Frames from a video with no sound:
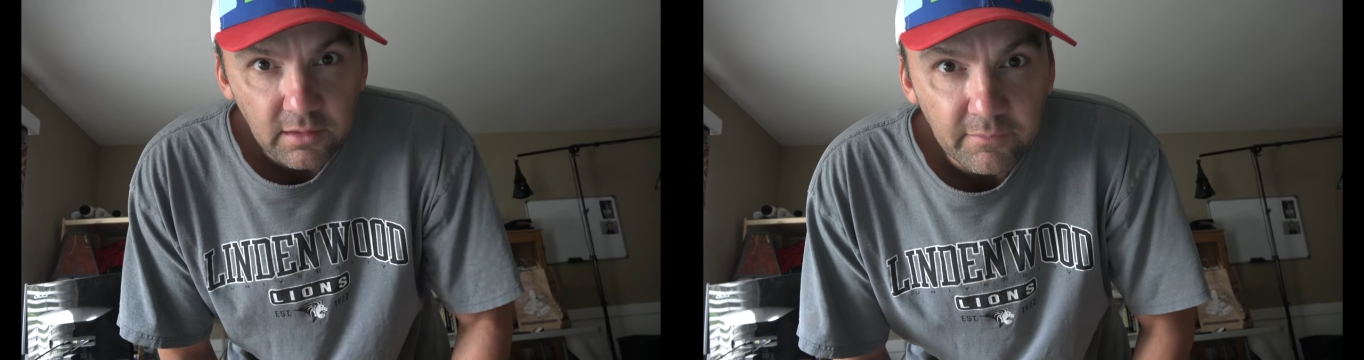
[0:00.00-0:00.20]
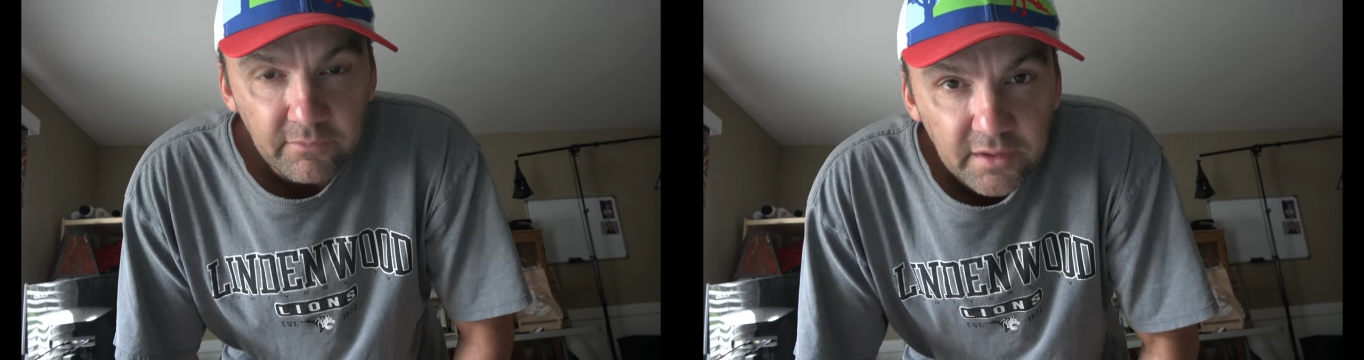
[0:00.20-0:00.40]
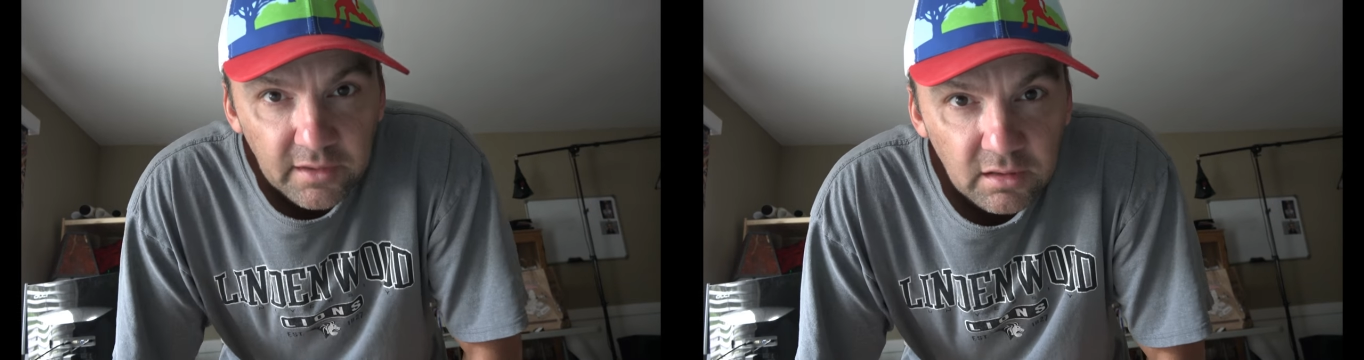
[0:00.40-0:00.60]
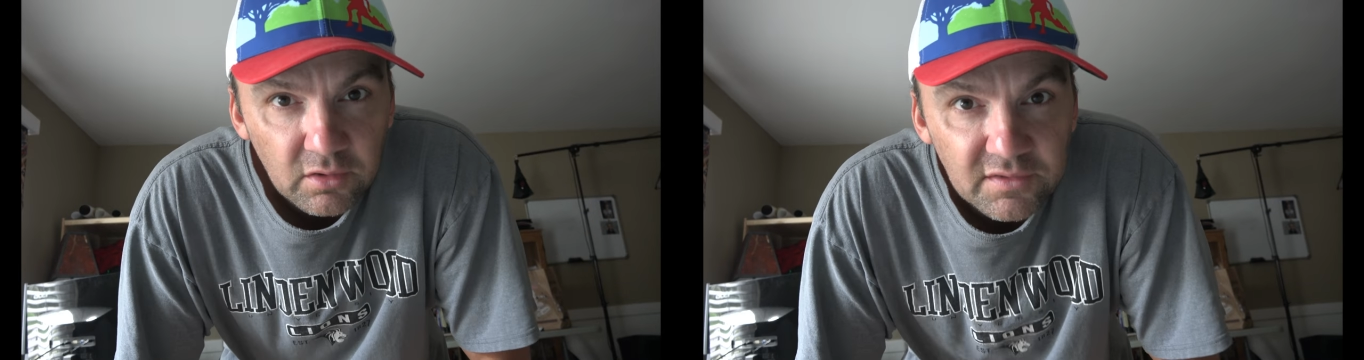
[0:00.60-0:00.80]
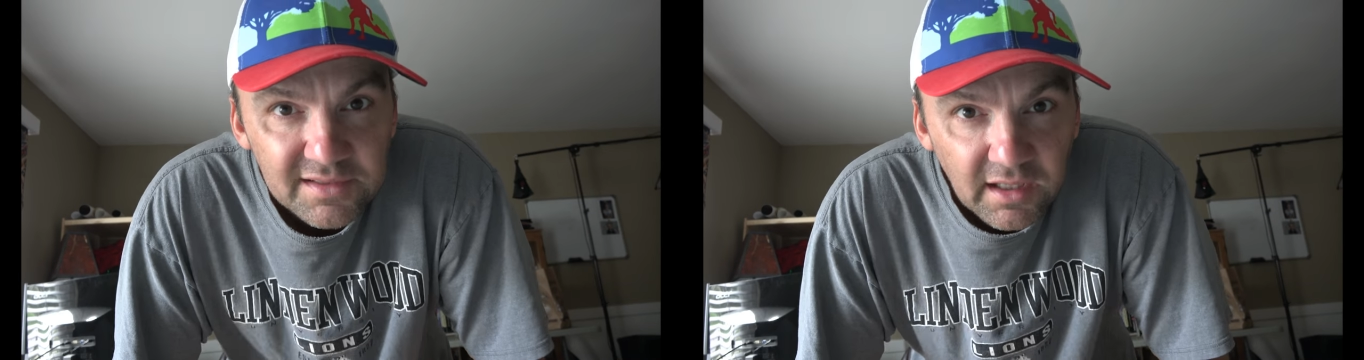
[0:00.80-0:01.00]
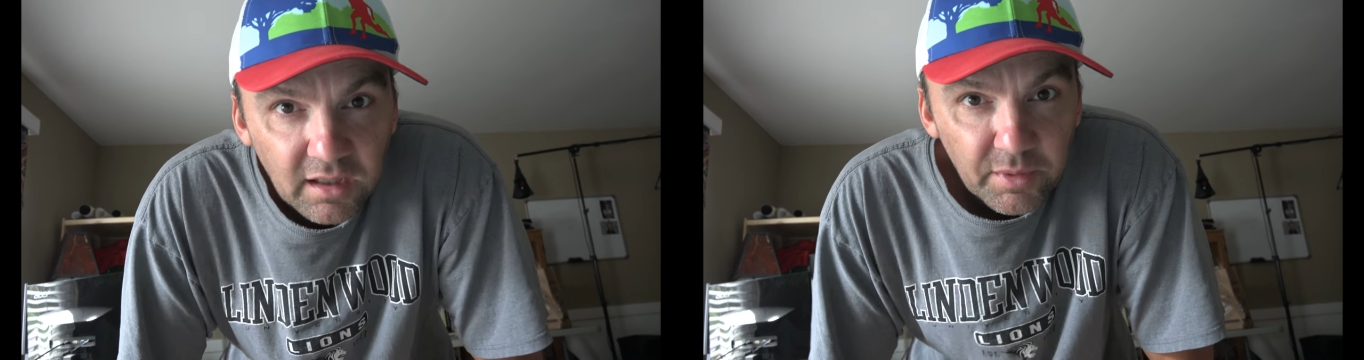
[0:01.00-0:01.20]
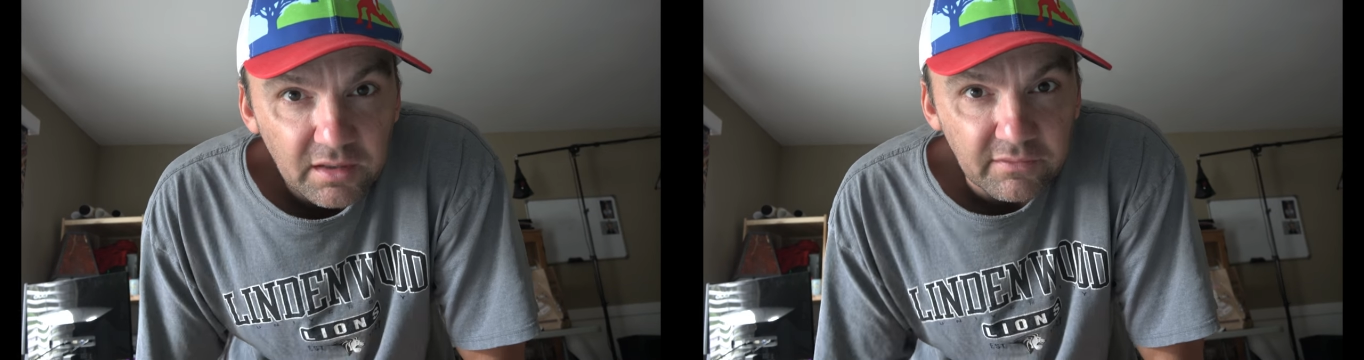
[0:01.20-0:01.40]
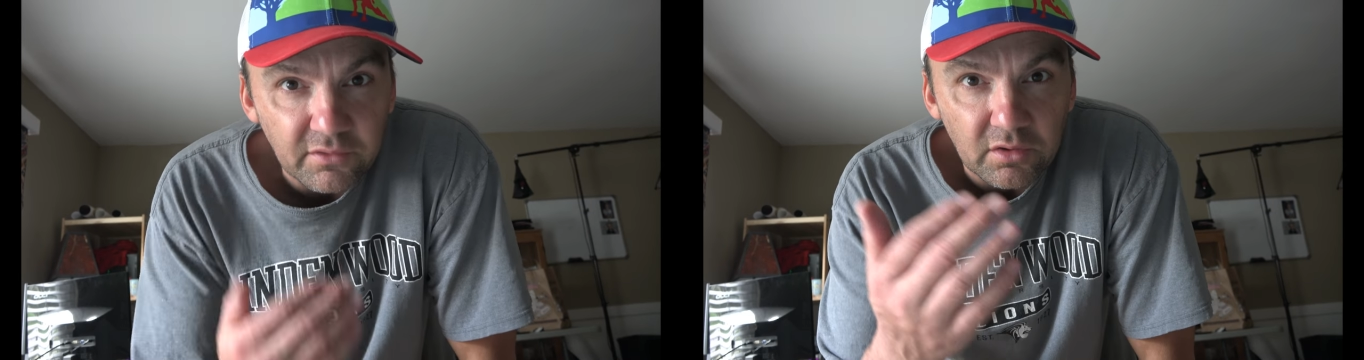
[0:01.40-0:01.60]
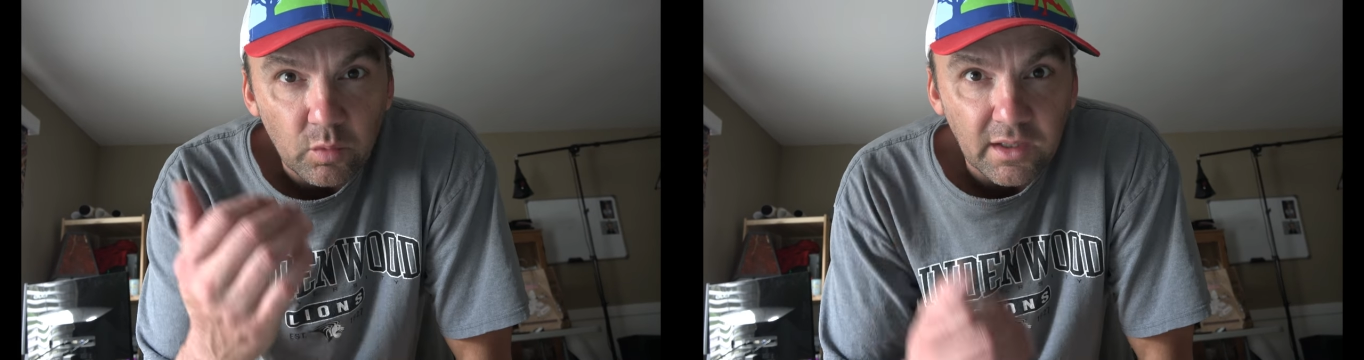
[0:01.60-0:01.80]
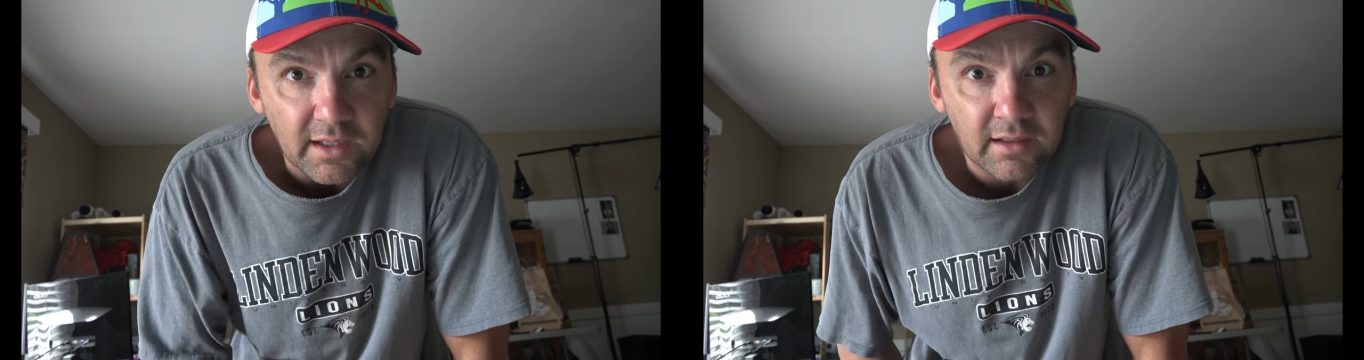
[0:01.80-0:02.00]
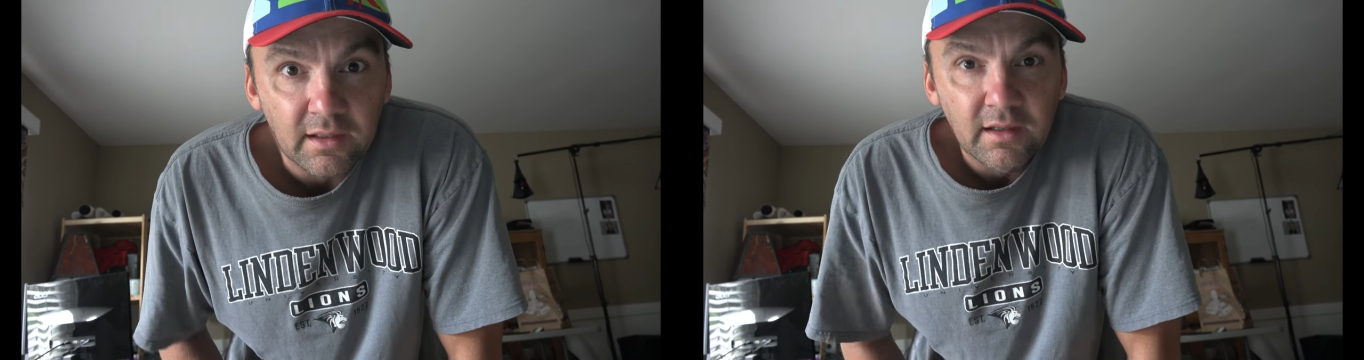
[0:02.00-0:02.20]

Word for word: I'm very close now, about a foot away.